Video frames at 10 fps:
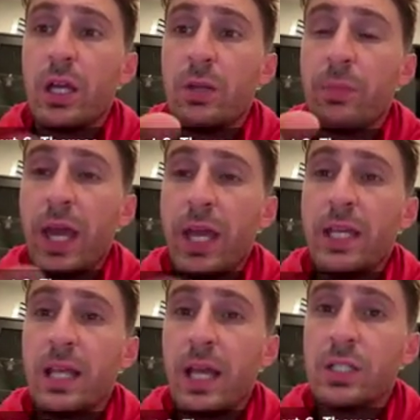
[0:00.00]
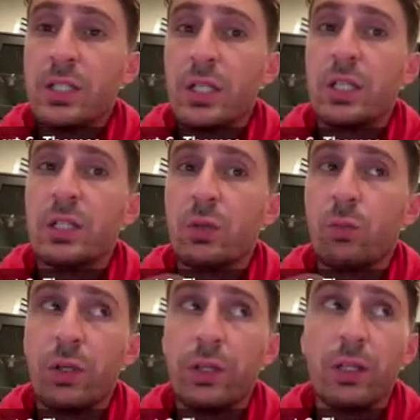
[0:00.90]
pay attention to
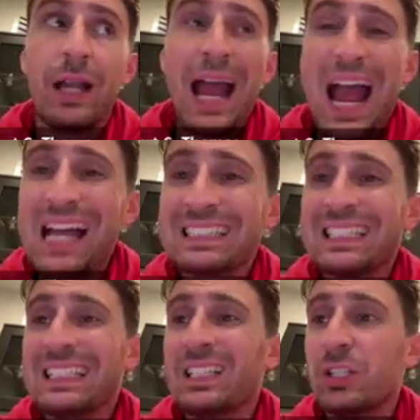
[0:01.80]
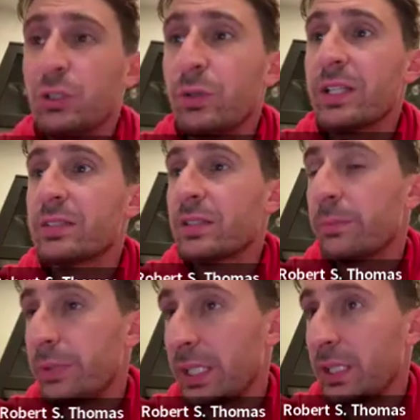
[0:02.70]
what they're asking the units to
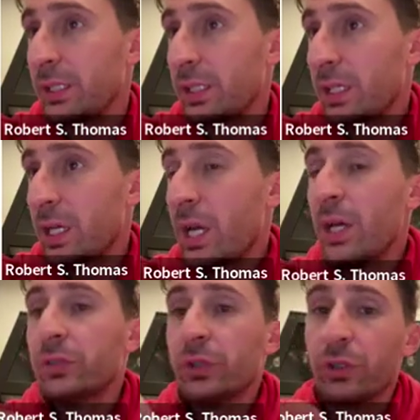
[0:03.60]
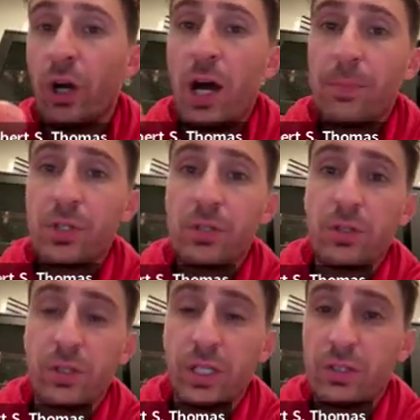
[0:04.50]
be. So your options are
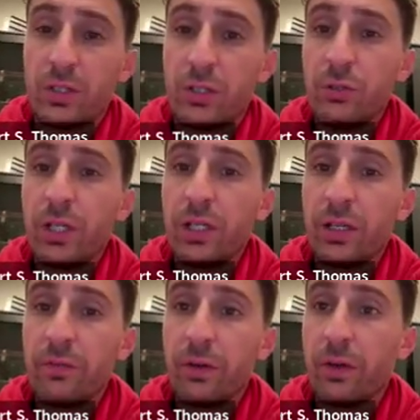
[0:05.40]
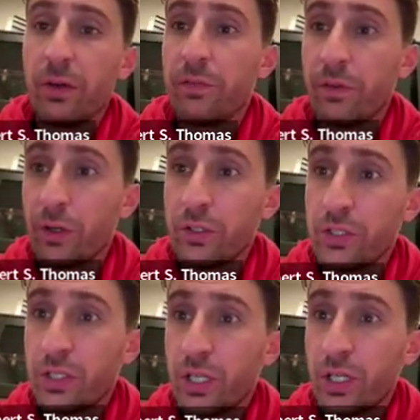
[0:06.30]
this. You can convert
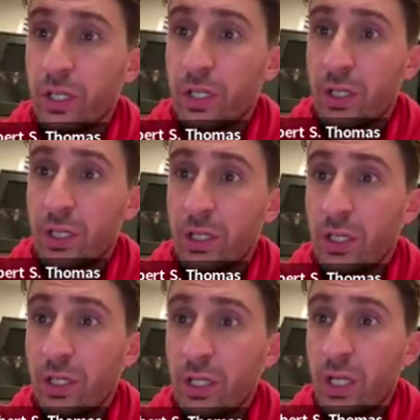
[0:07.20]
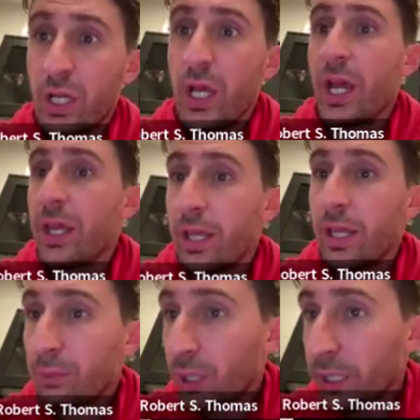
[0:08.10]
first and then
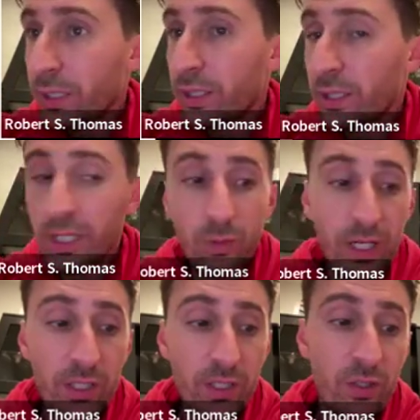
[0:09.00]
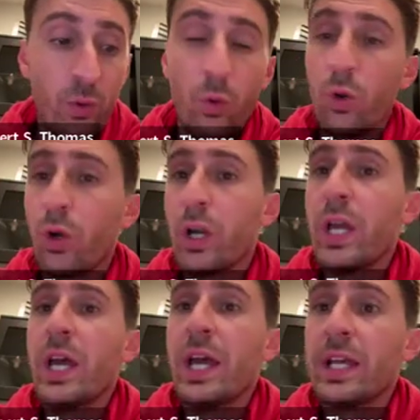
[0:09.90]
plug into the equations, or
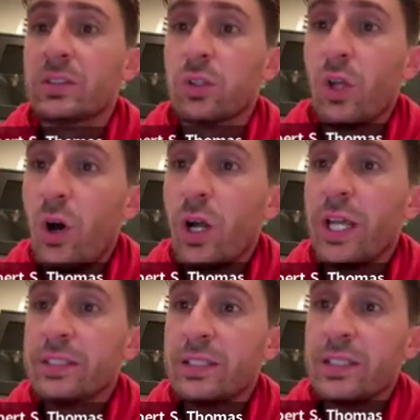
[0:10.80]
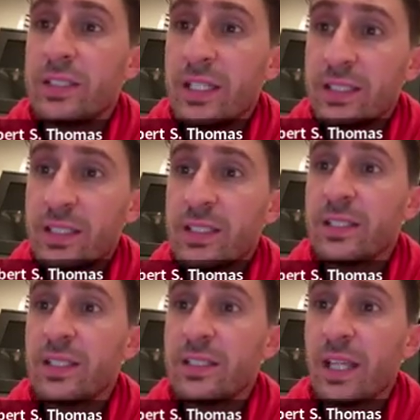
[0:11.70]
as long as the
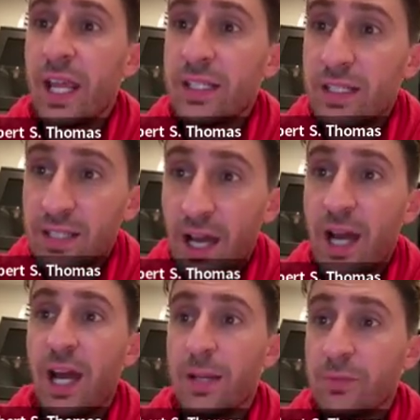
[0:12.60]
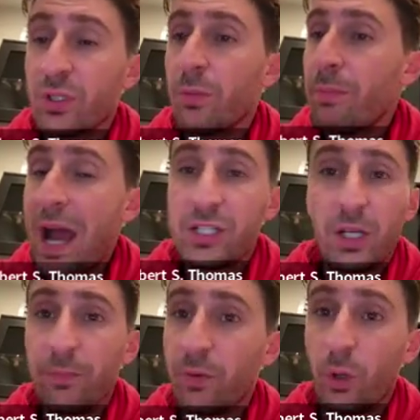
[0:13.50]
distances and the times match up
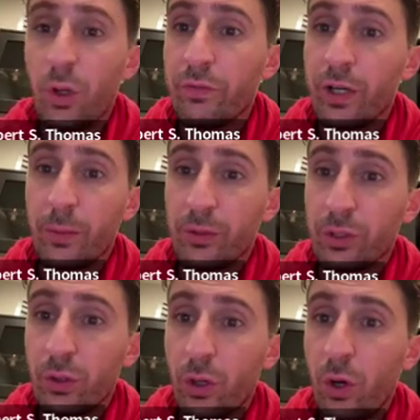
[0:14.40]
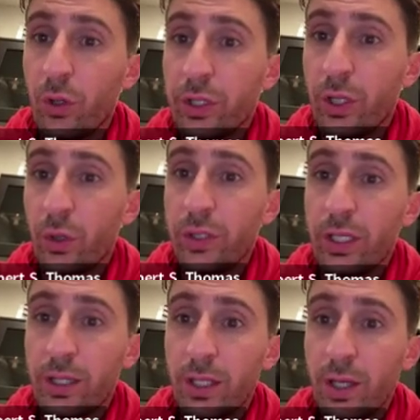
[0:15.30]
with all the variables. So the only
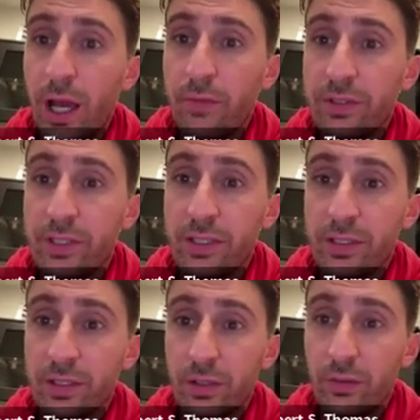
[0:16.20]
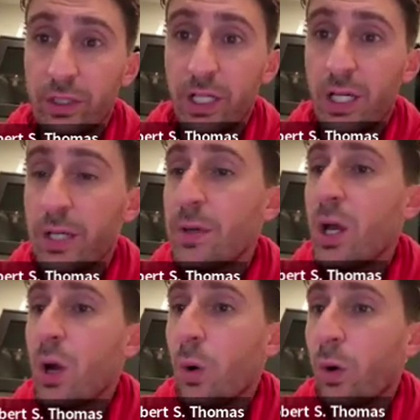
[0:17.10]
thing you have is distance over time
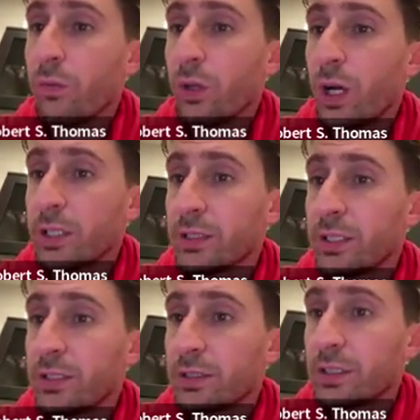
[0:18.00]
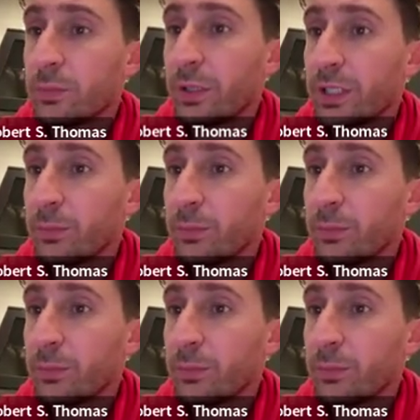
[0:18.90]
or velocity is displacement